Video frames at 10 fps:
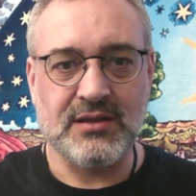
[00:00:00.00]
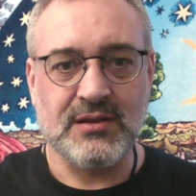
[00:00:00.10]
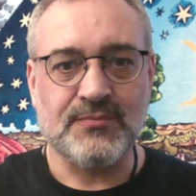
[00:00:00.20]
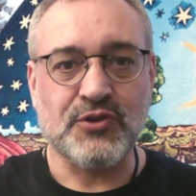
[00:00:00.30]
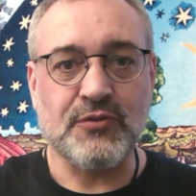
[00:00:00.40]

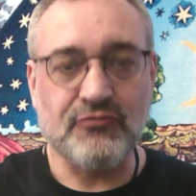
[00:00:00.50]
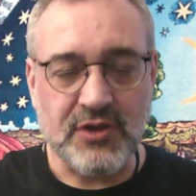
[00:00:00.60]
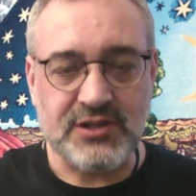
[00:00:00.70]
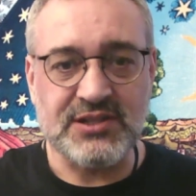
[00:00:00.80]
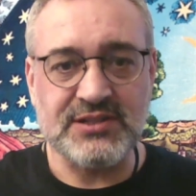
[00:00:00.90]
You've
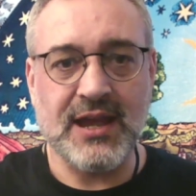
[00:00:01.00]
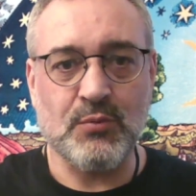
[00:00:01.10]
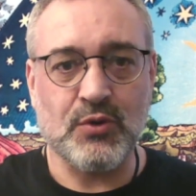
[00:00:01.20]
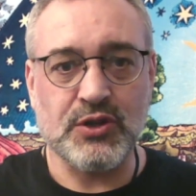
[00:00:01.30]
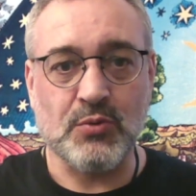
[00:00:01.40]
written down what
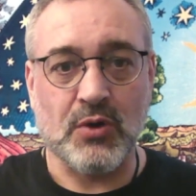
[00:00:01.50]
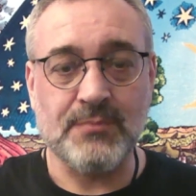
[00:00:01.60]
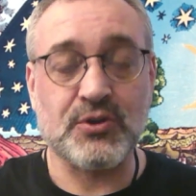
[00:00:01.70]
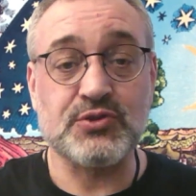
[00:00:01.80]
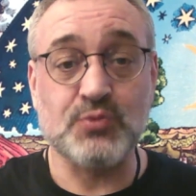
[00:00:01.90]
you want,
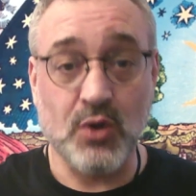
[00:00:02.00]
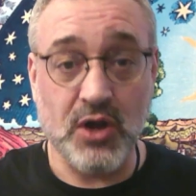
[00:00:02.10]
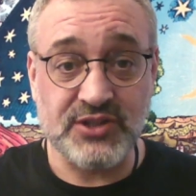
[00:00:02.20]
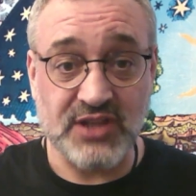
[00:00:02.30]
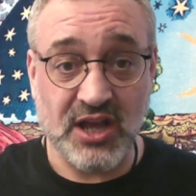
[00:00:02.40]
because words
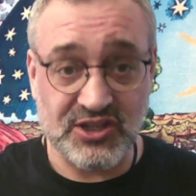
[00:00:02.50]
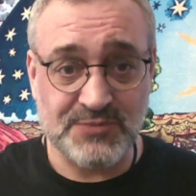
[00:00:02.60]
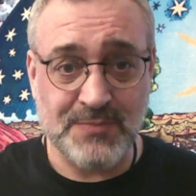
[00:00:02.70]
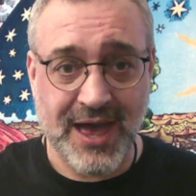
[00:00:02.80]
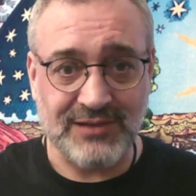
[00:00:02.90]
are
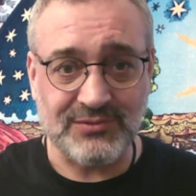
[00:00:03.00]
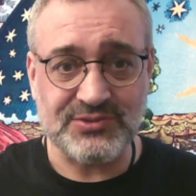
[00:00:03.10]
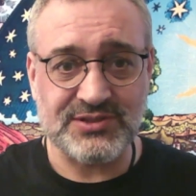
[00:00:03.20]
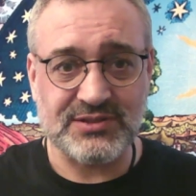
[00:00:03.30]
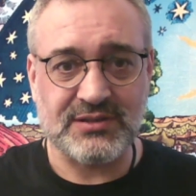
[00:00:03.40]
spells,
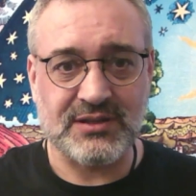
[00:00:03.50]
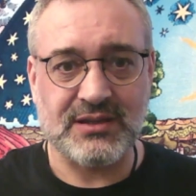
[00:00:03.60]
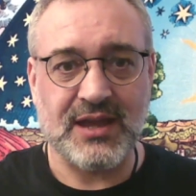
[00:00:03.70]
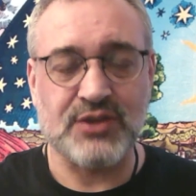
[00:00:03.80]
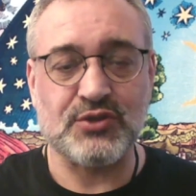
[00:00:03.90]

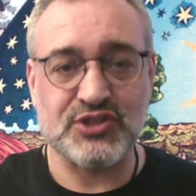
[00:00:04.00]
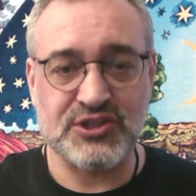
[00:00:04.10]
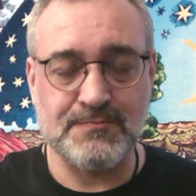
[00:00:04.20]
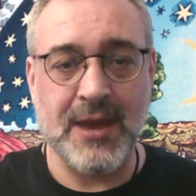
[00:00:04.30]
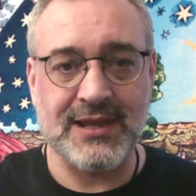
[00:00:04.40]
and you're
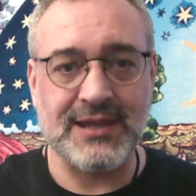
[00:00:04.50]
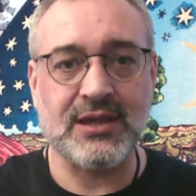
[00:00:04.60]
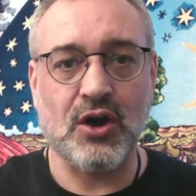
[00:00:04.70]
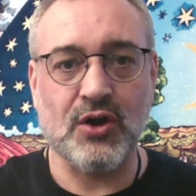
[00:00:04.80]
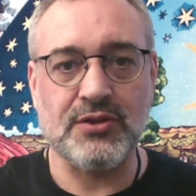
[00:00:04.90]
spelling
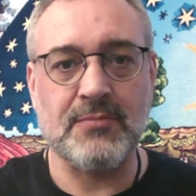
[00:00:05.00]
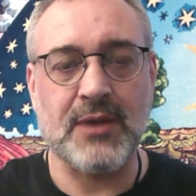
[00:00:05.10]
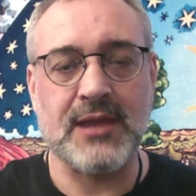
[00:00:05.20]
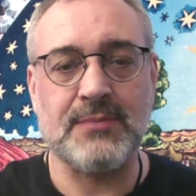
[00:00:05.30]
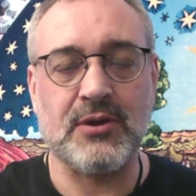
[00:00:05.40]
on the
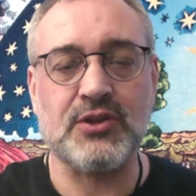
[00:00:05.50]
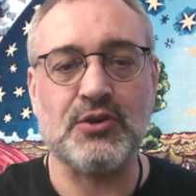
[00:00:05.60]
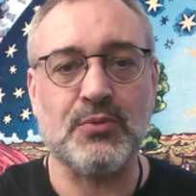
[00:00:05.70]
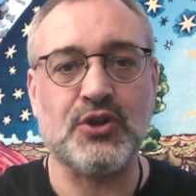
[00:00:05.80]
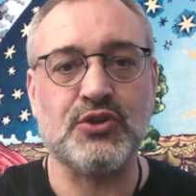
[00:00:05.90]
paper. You're
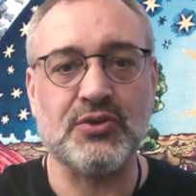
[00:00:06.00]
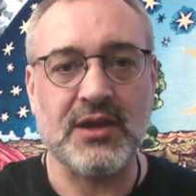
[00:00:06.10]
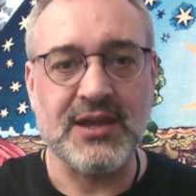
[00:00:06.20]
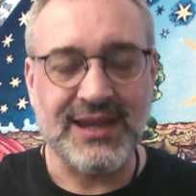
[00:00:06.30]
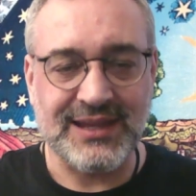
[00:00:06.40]
putting your
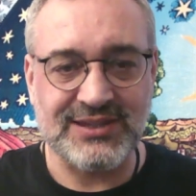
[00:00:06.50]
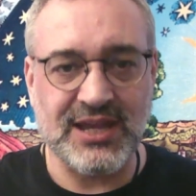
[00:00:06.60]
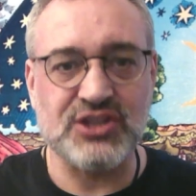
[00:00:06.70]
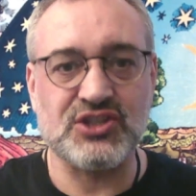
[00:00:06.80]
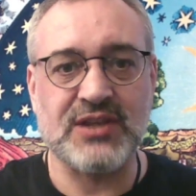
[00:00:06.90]

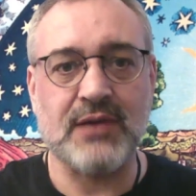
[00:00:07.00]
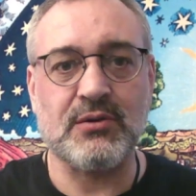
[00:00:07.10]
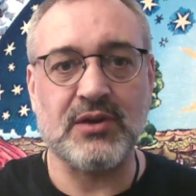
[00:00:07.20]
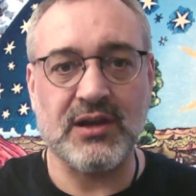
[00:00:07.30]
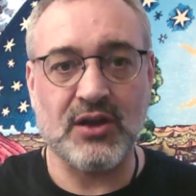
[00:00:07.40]
intention out
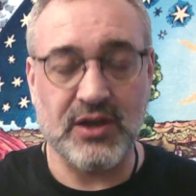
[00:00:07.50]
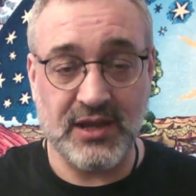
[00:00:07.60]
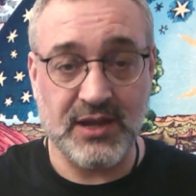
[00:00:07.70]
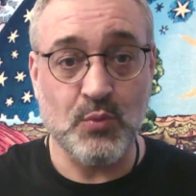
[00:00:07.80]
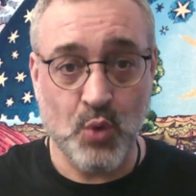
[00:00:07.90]

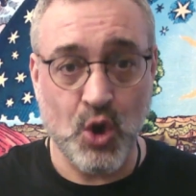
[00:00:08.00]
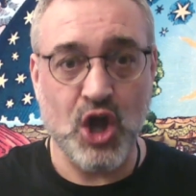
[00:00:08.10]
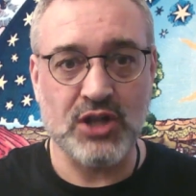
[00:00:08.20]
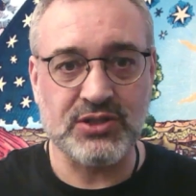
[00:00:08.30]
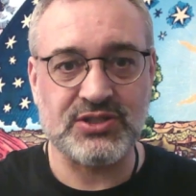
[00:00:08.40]
in
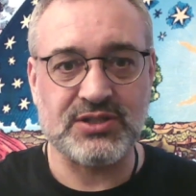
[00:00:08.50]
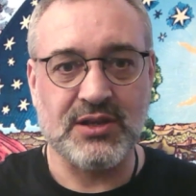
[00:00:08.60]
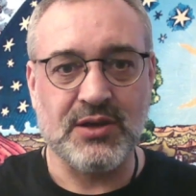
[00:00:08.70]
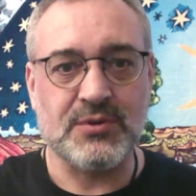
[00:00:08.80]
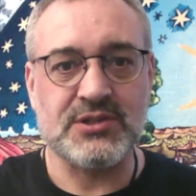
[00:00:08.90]
words,
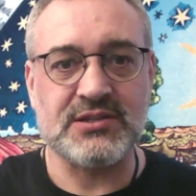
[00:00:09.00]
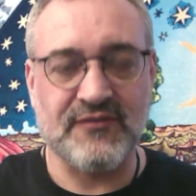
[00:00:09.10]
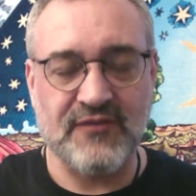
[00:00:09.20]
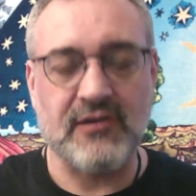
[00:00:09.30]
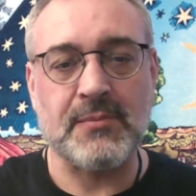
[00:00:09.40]
which is a
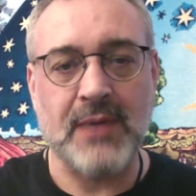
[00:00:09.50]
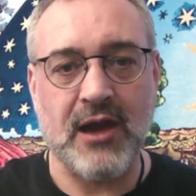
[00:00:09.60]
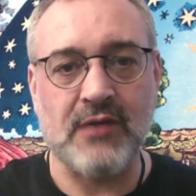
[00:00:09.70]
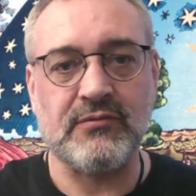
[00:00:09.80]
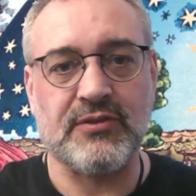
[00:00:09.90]
very
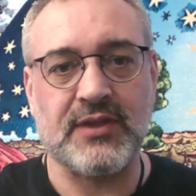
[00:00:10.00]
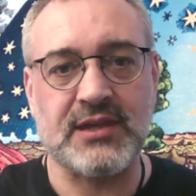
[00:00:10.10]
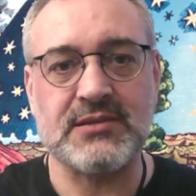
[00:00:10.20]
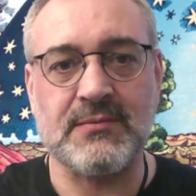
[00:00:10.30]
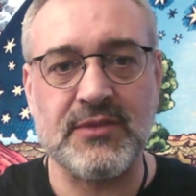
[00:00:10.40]
powerful thing,
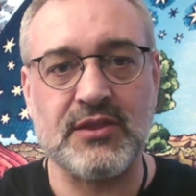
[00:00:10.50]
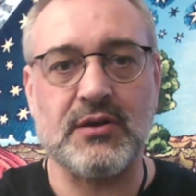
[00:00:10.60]
something that